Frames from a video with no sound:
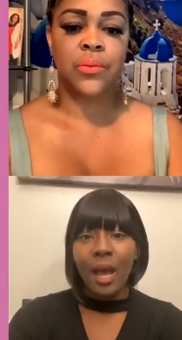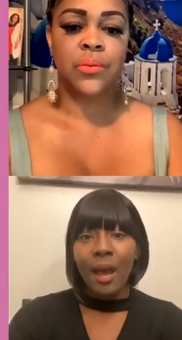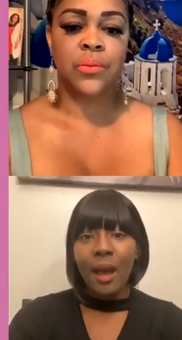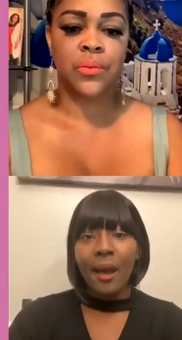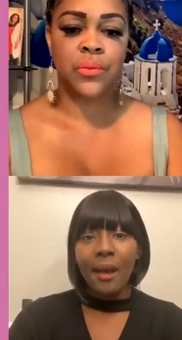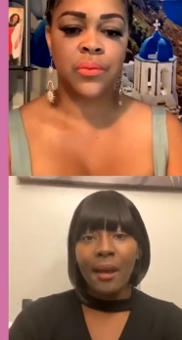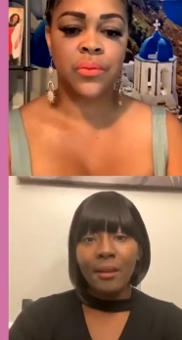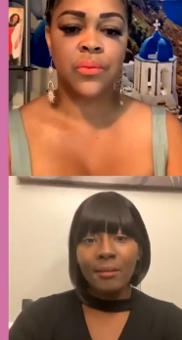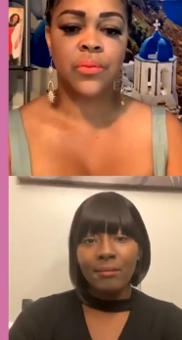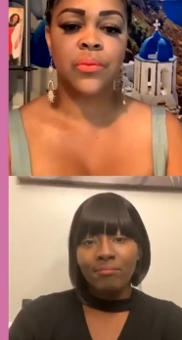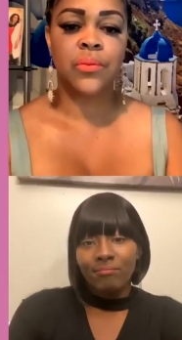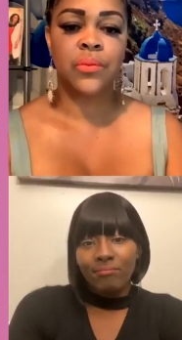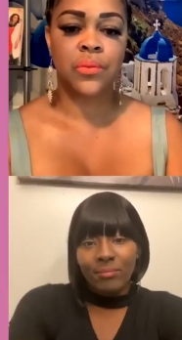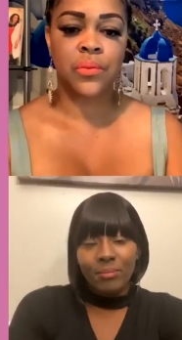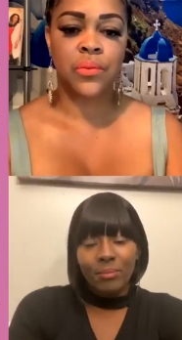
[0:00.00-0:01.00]
Speaker 1: um,
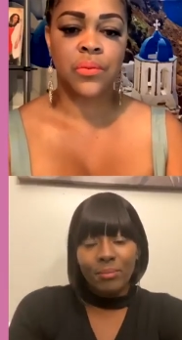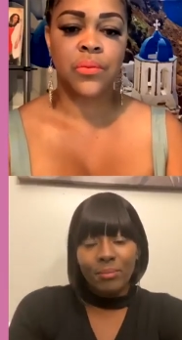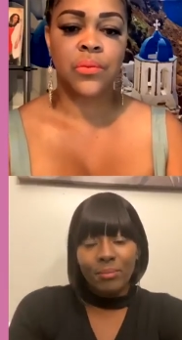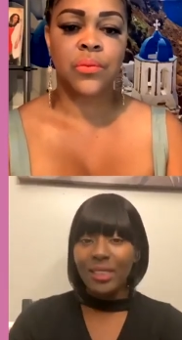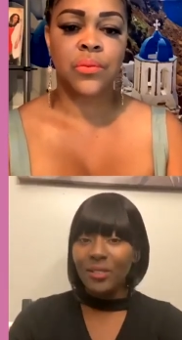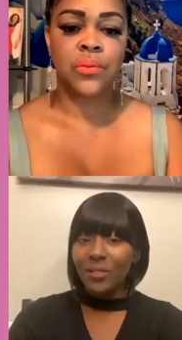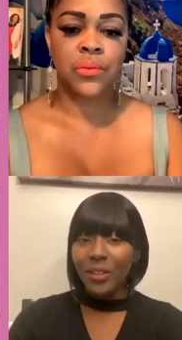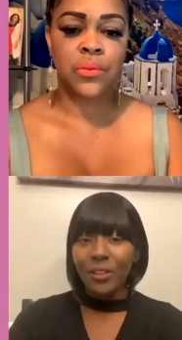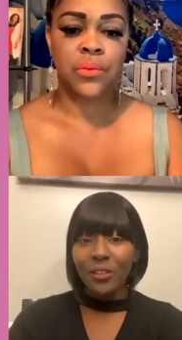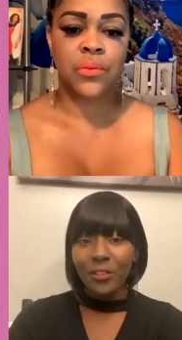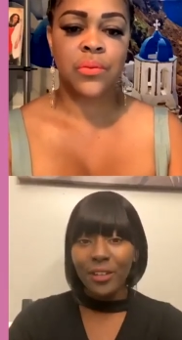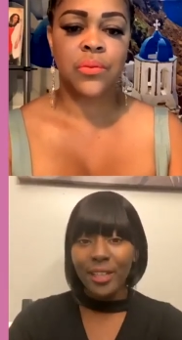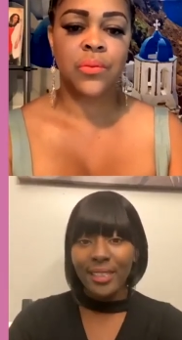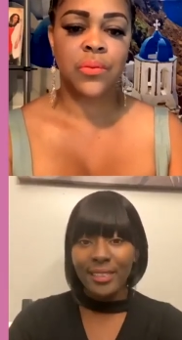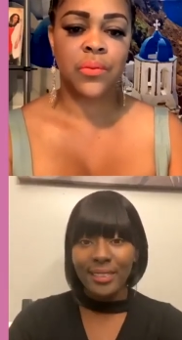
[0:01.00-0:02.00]
please feel
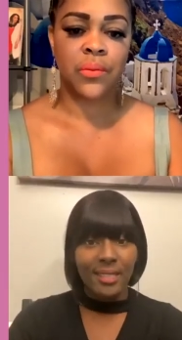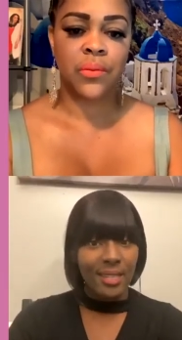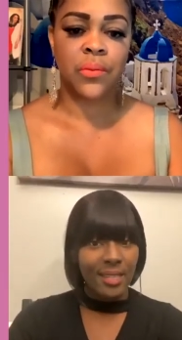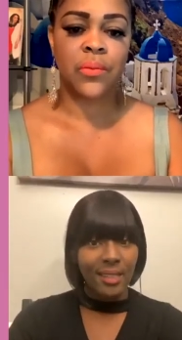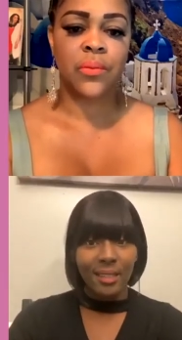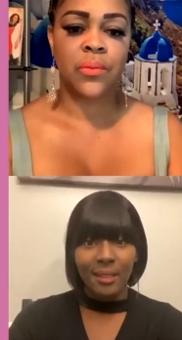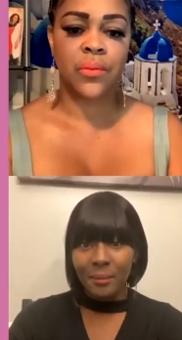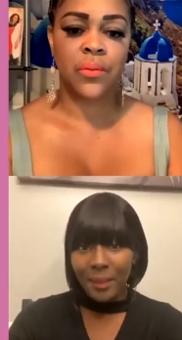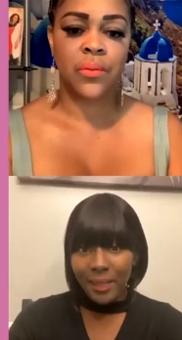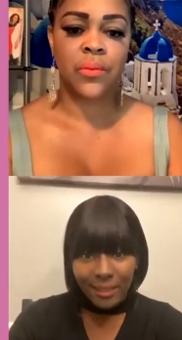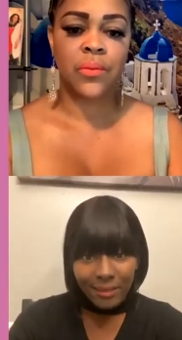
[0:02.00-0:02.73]
free to DM me.